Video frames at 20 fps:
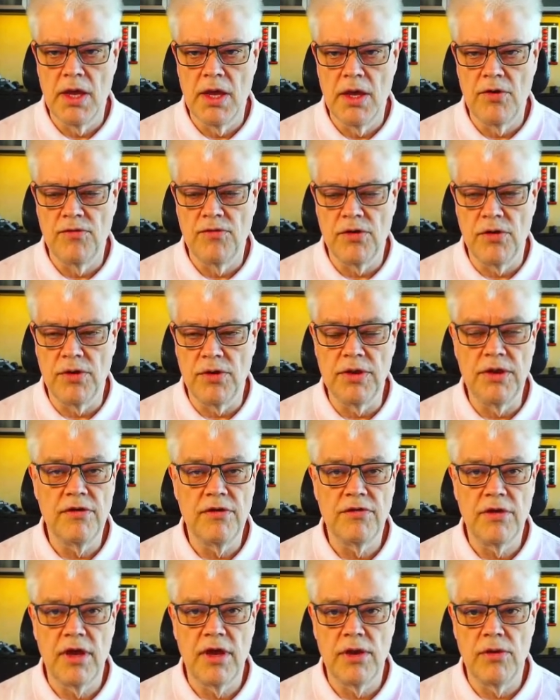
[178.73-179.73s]
So in
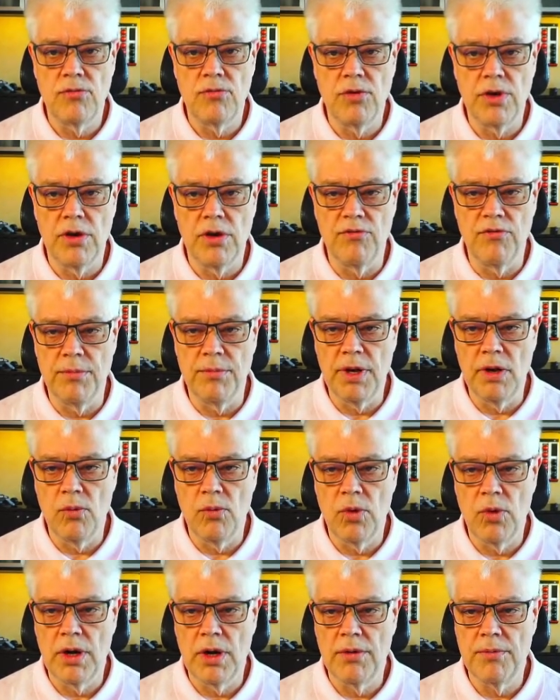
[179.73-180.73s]
this case, we go for
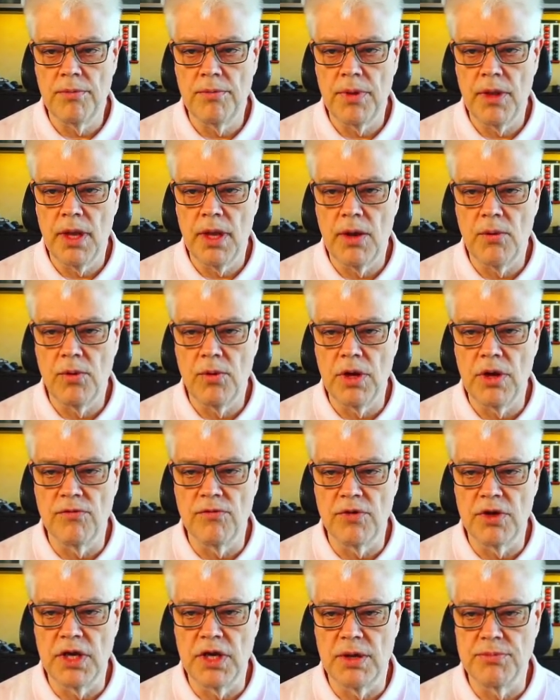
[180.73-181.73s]
middleware and we go
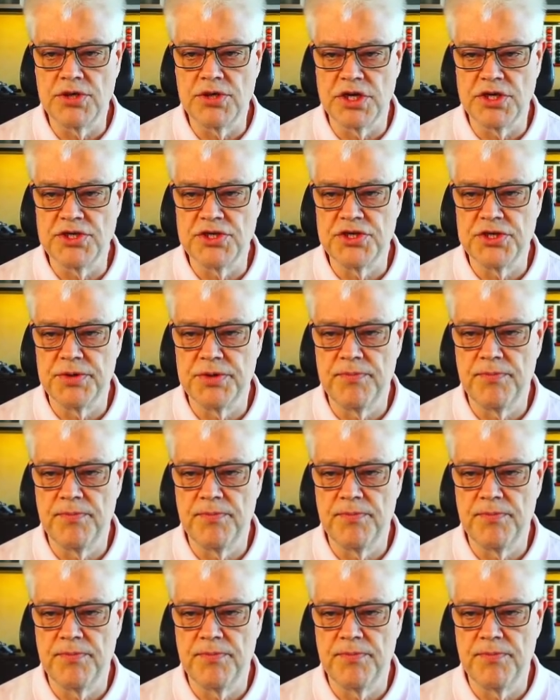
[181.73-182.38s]
for CapTouch,